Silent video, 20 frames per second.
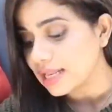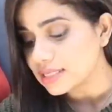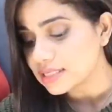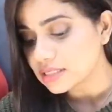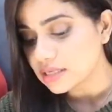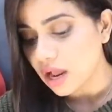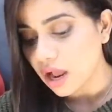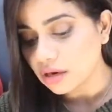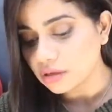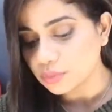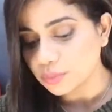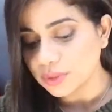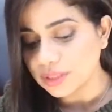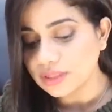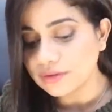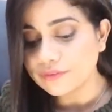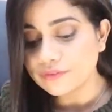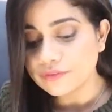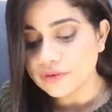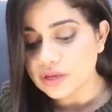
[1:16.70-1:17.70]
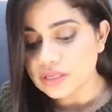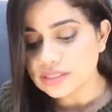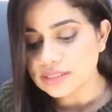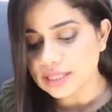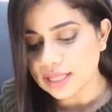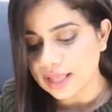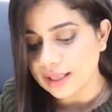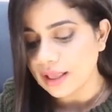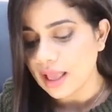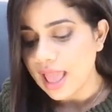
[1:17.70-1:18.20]
start with the first
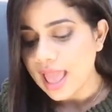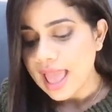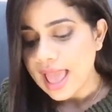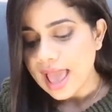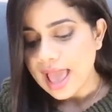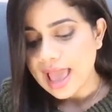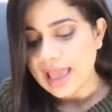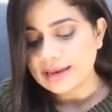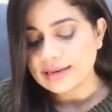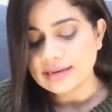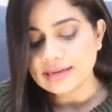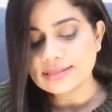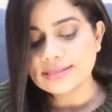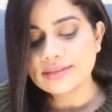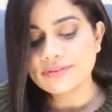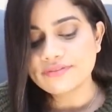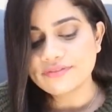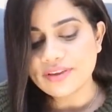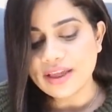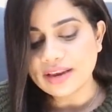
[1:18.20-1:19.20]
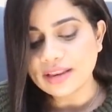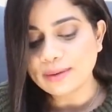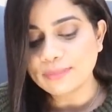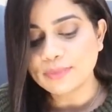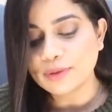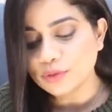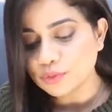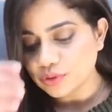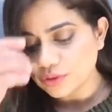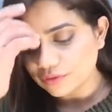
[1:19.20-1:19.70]
thing, and it's a very
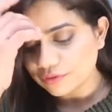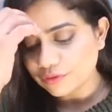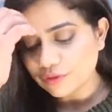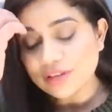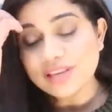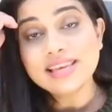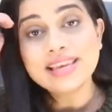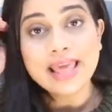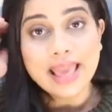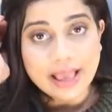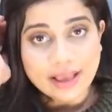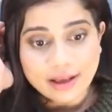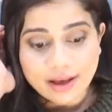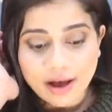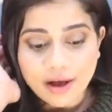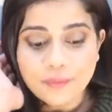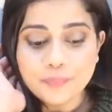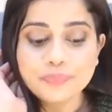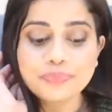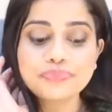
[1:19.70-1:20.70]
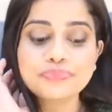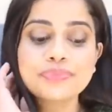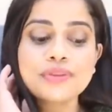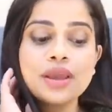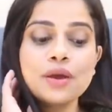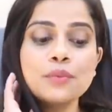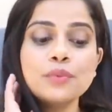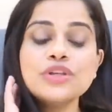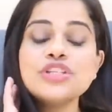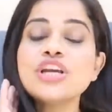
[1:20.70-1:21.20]
beautiful lehenga,
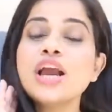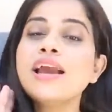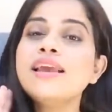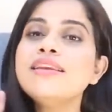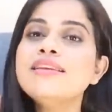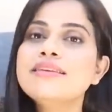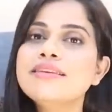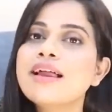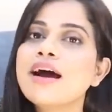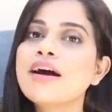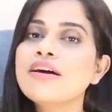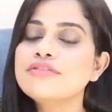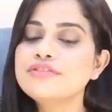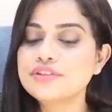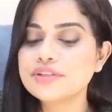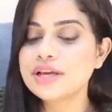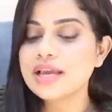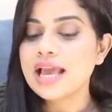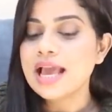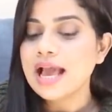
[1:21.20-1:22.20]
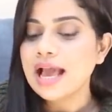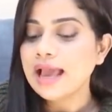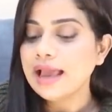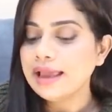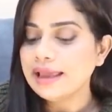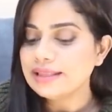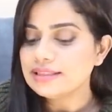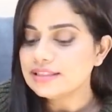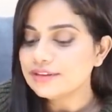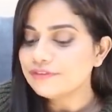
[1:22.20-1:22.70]
which I loved.
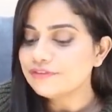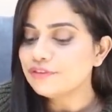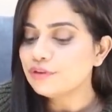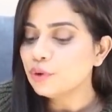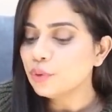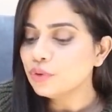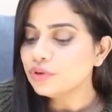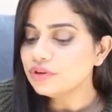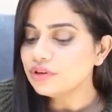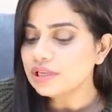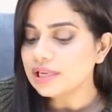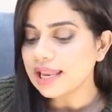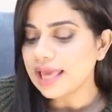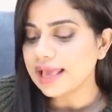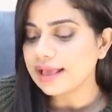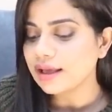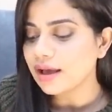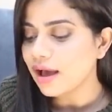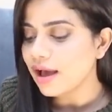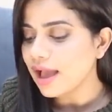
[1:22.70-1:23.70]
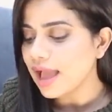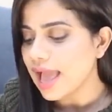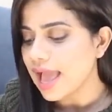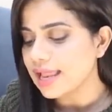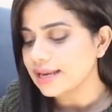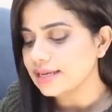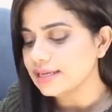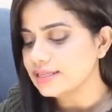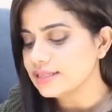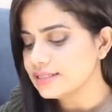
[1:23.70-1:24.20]
It's a floral lehenga
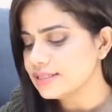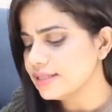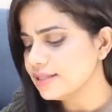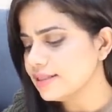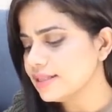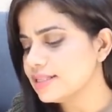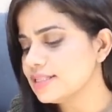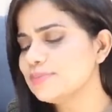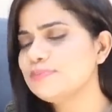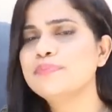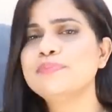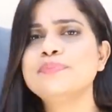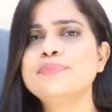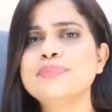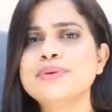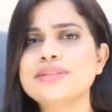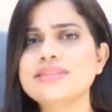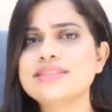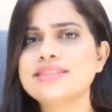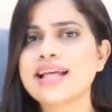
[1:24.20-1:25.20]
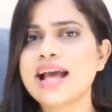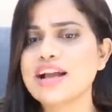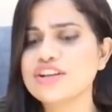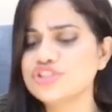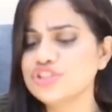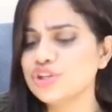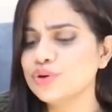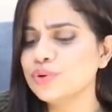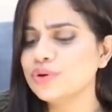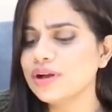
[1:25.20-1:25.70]
and it is in this
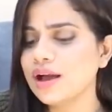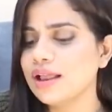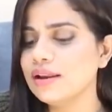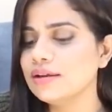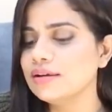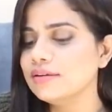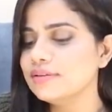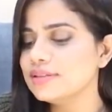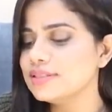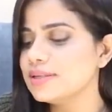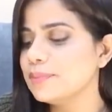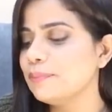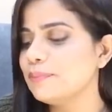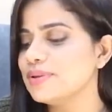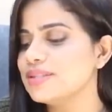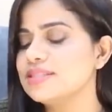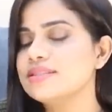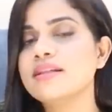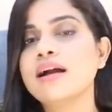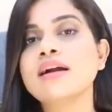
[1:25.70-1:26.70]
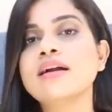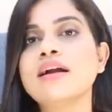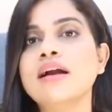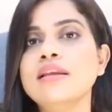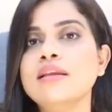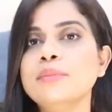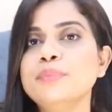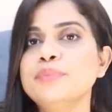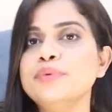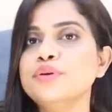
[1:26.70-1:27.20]
pistachio color. It's a pista
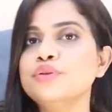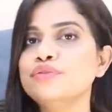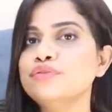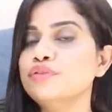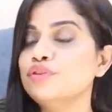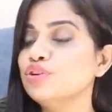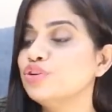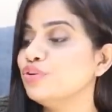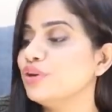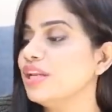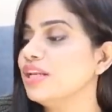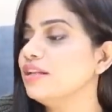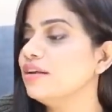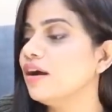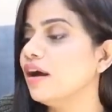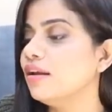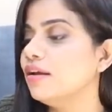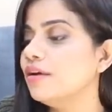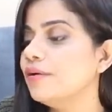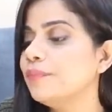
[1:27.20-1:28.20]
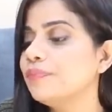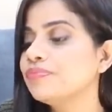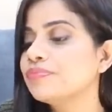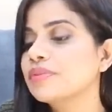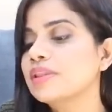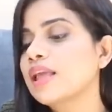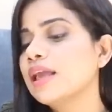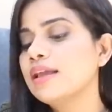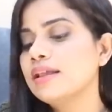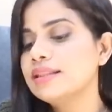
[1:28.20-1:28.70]
color, beautiful green color.
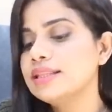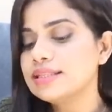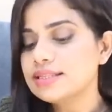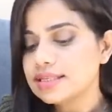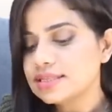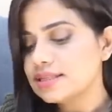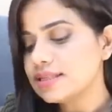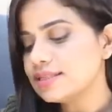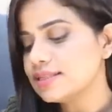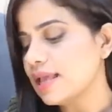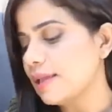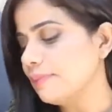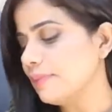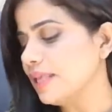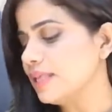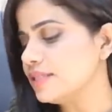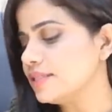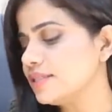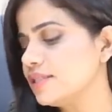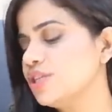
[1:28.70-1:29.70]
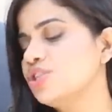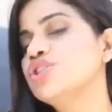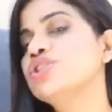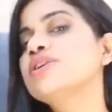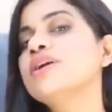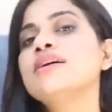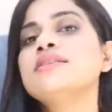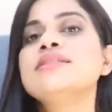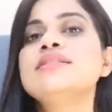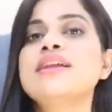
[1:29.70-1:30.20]
This is a semi-stitched
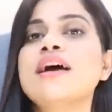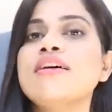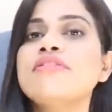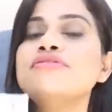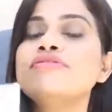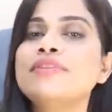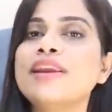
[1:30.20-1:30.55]
ka stuff.